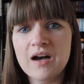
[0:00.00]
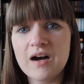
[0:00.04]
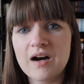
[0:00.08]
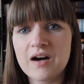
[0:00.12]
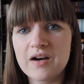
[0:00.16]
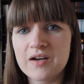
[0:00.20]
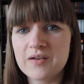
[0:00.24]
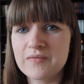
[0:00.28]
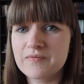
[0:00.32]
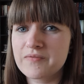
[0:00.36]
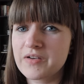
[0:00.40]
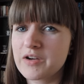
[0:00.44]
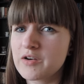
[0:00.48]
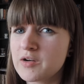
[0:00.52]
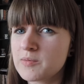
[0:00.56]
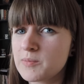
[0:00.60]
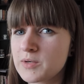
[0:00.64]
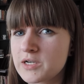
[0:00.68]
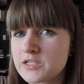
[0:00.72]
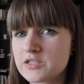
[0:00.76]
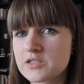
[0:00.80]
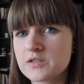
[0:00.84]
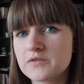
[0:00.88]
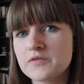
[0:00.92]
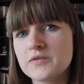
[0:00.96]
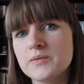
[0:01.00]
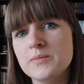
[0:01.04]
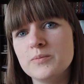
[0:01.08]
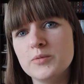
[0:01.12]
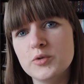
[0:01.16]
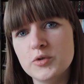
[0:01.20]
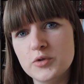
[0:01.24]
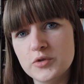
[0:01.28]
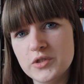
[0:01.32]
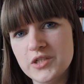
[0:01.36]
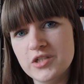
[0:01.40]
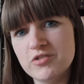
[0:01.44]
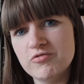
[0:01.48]
I am very much of a
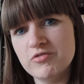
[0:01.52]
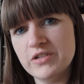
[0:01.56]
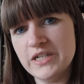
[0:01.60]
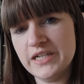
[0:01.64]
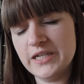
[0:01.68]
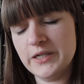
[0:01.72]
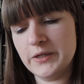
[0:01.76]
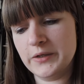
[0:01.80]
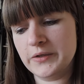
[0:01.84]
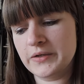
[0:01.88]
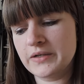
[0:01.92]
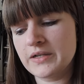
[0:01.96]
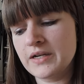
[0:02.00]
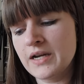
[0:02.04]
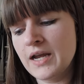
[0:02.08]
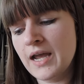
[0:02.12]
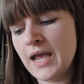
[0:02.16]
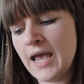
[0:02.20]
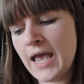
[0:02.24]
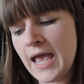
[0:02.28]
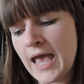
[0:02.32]
moody reader.